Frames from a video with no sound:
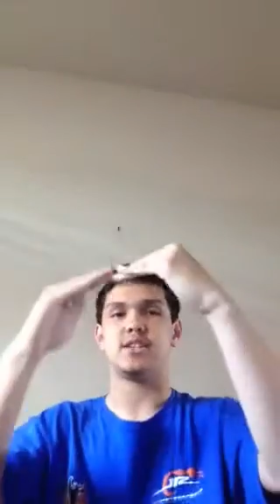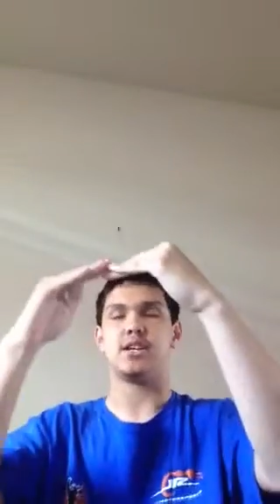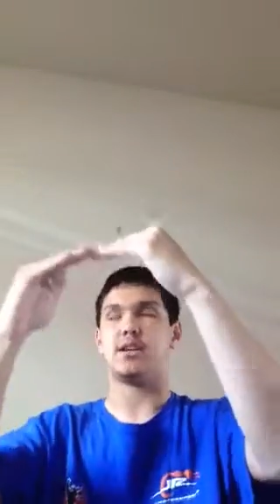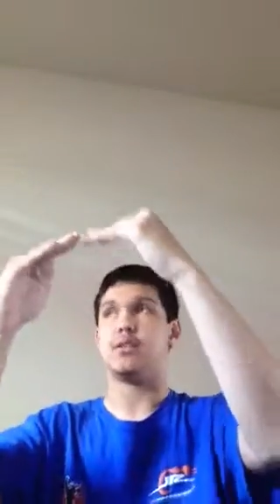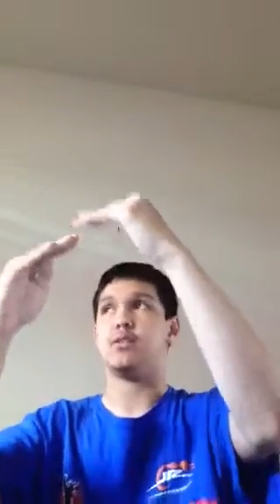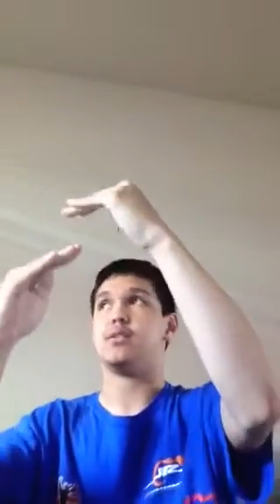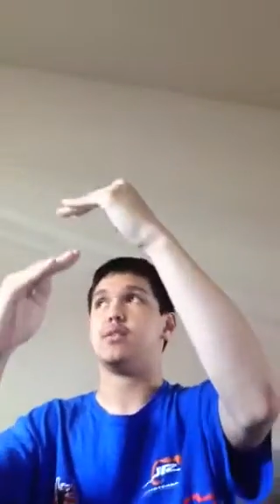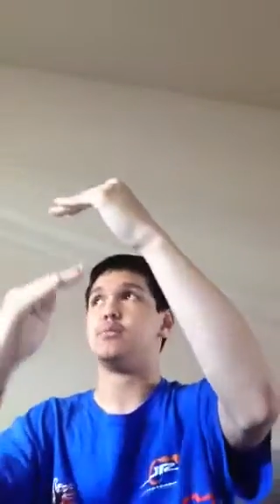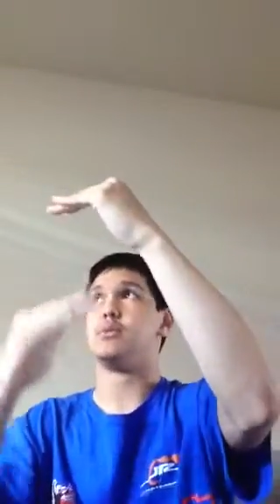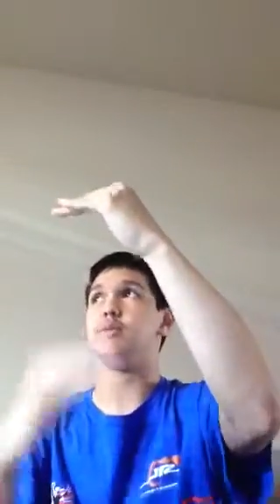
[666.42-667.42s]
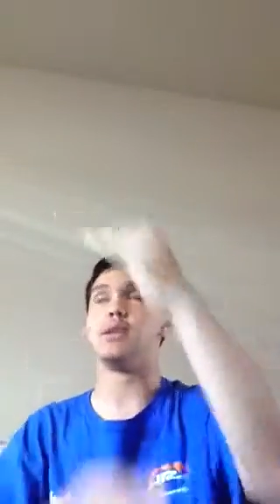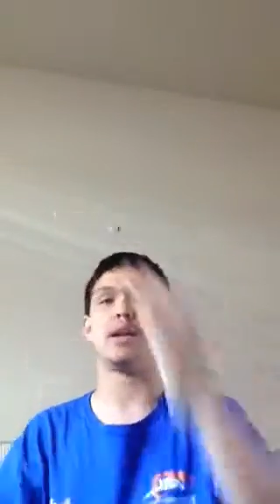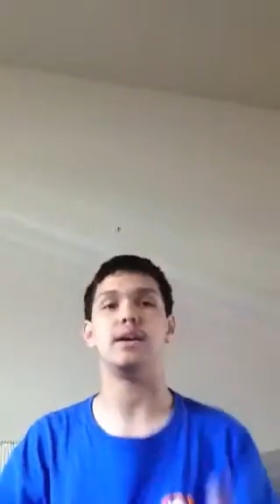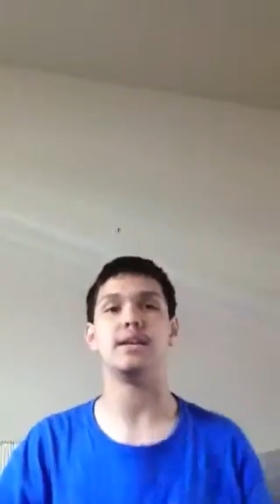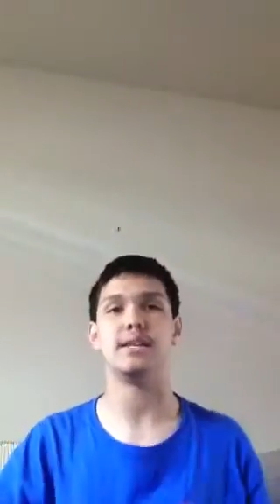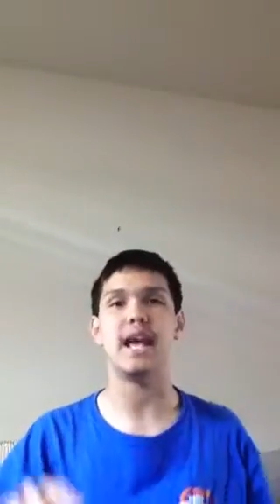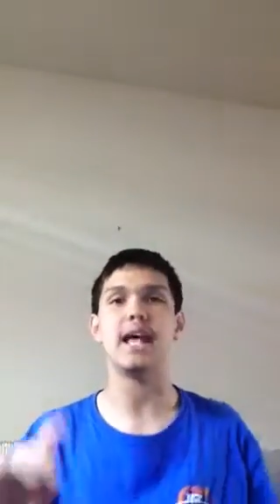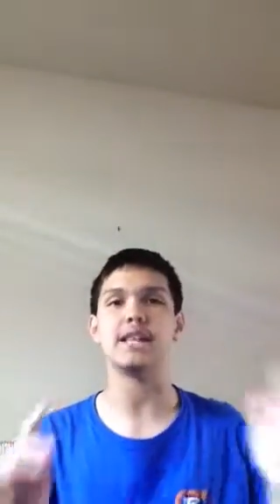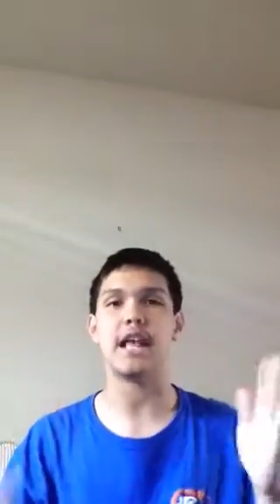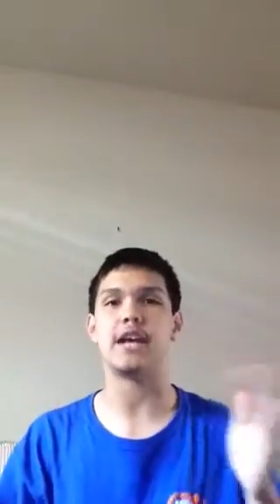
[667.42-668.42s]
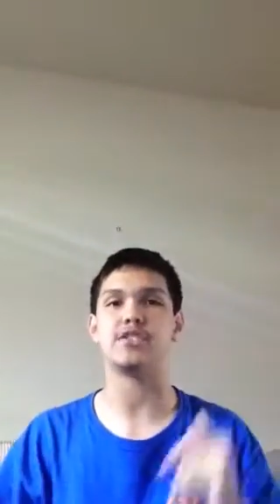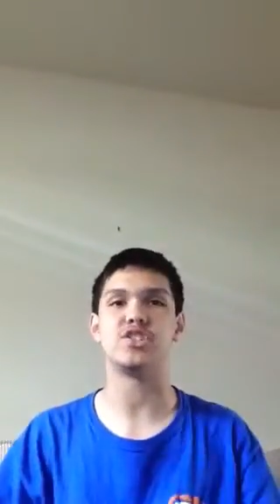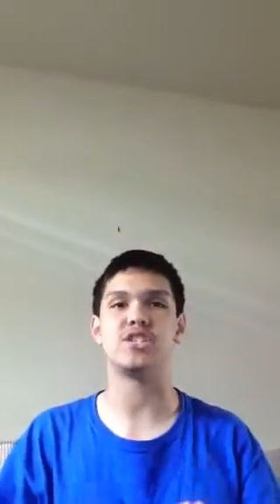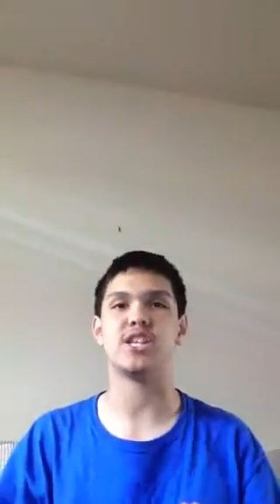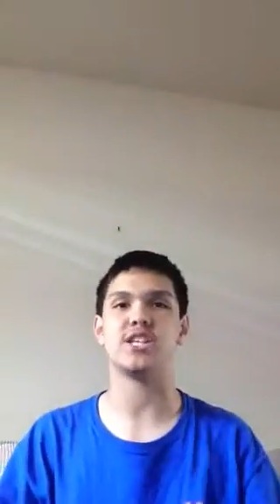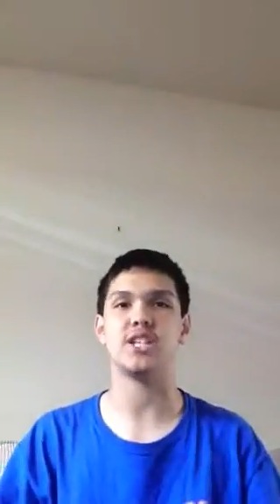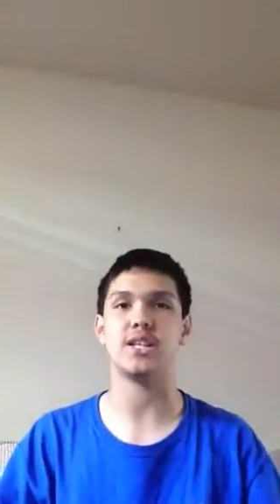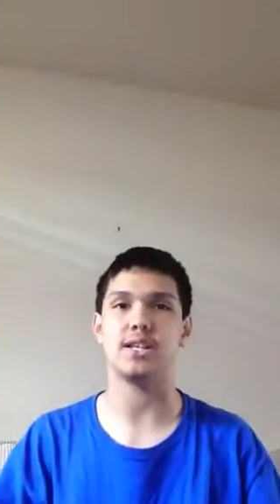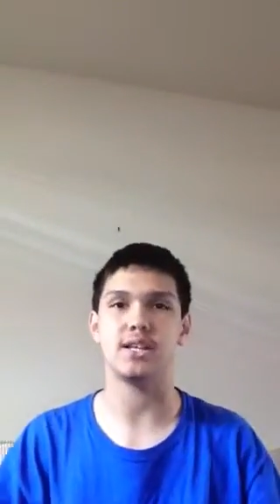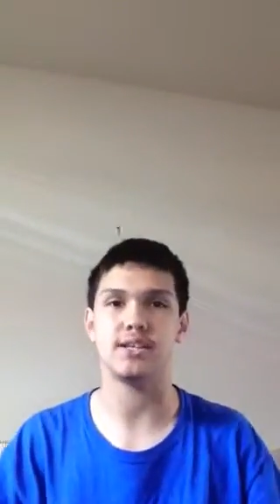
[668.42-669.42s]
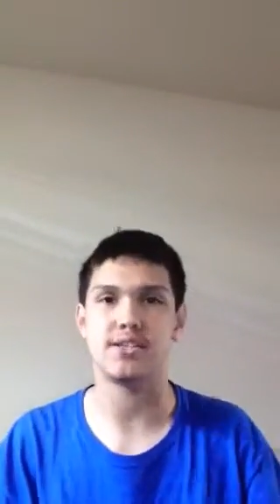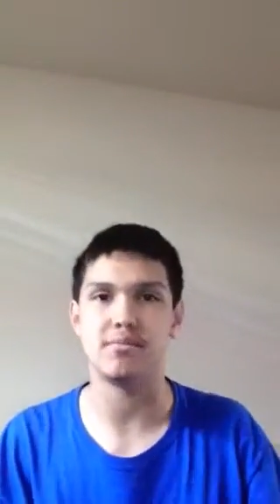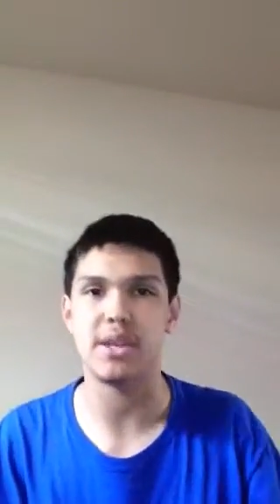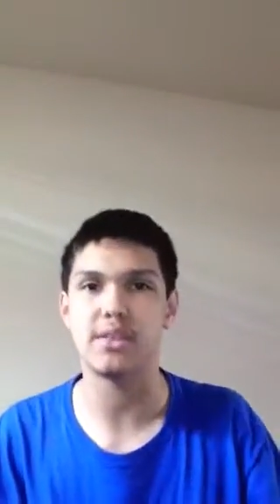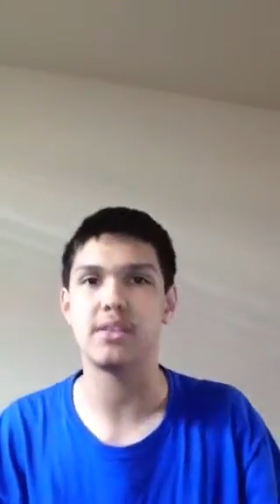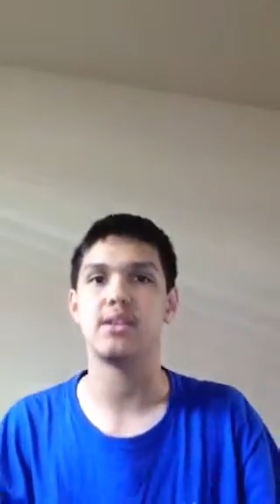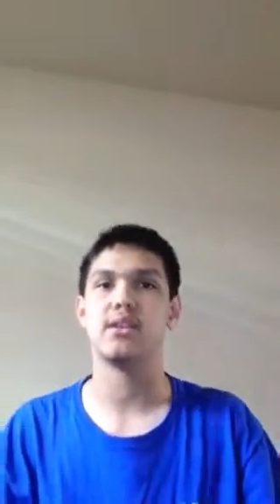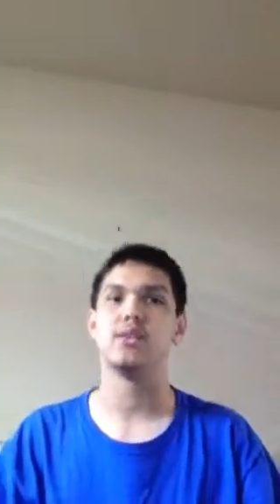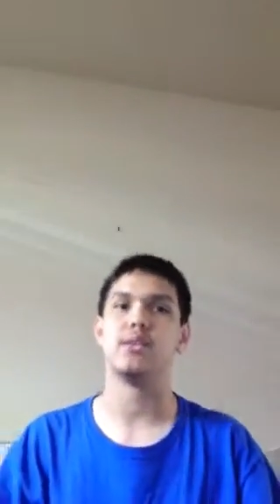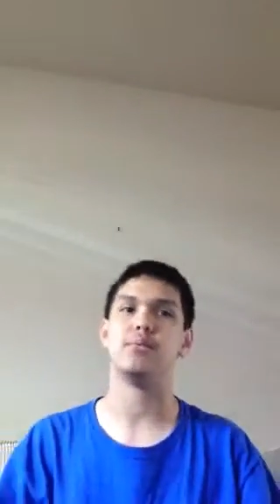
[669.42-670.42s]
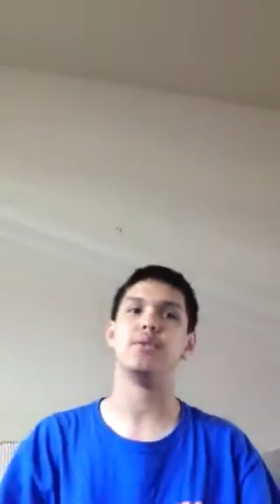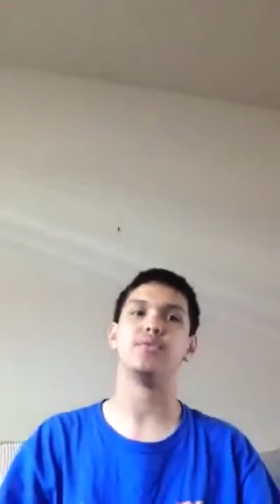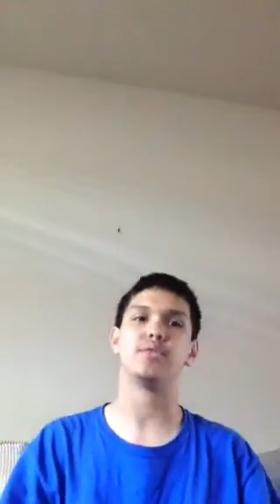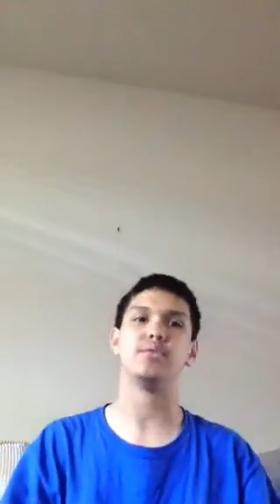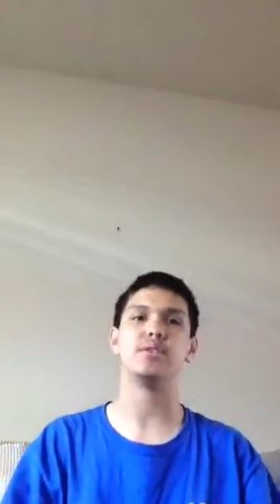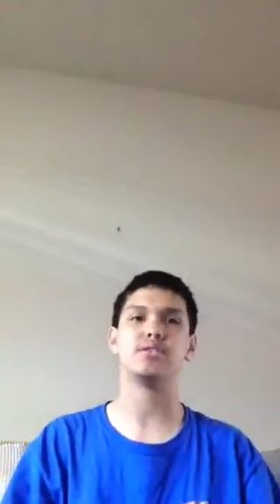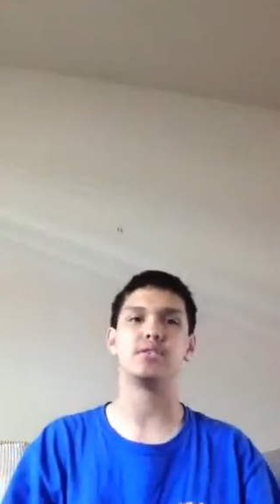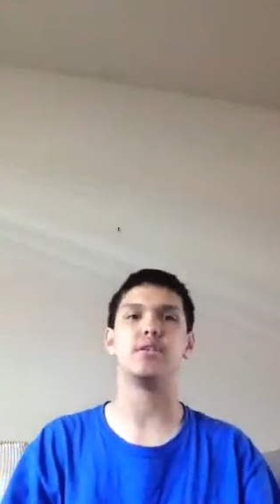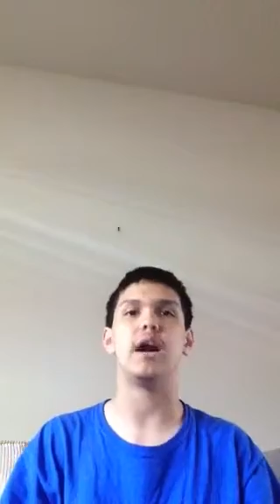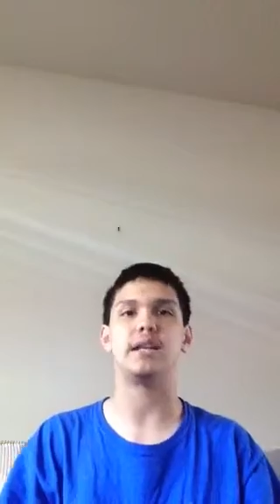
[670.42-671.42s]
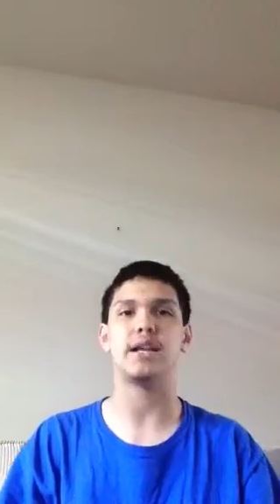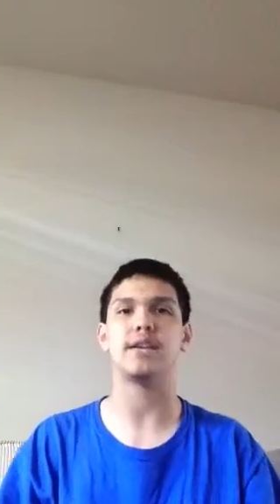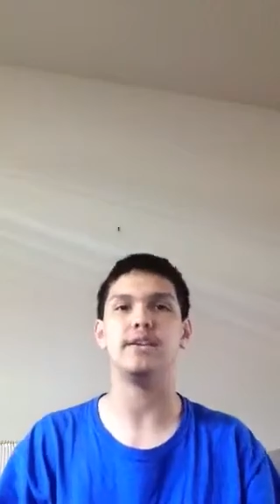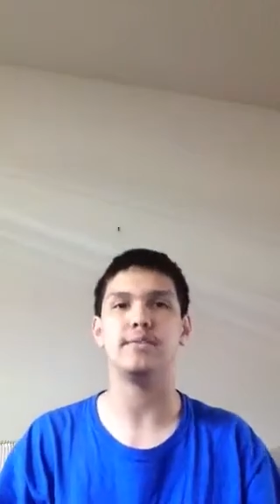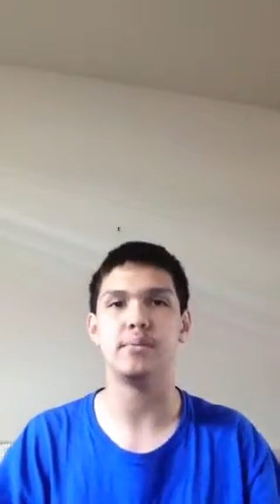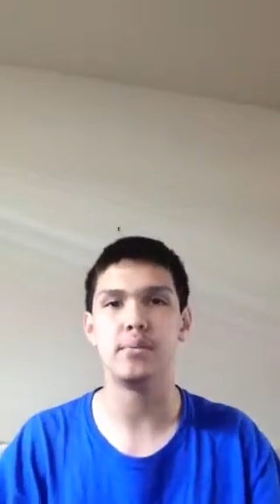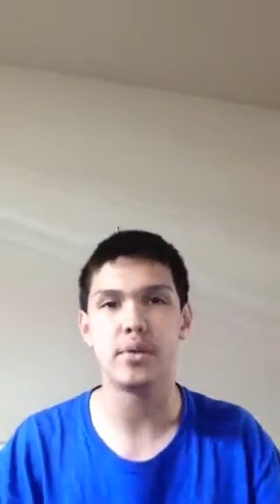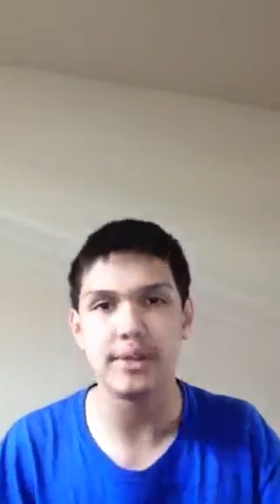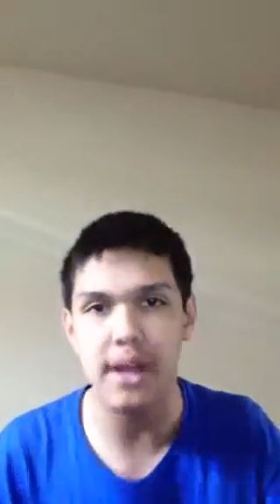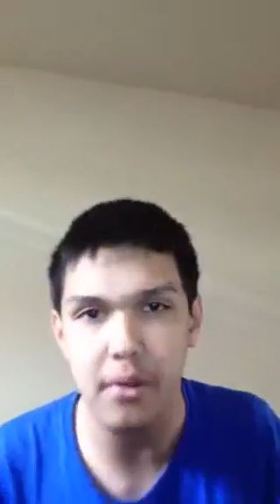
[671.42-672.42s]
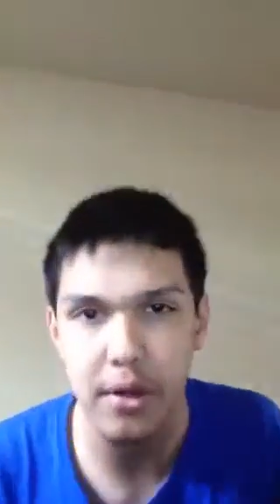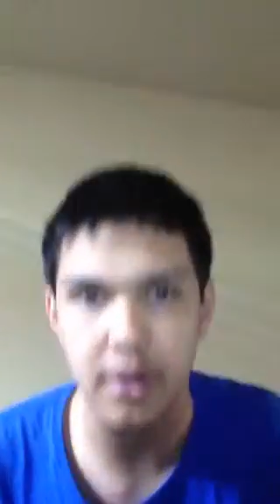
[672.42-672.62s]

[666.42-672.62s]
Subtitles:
to move Logano, and that allowed Chase Elliott to make the move for the win. So I like even more now,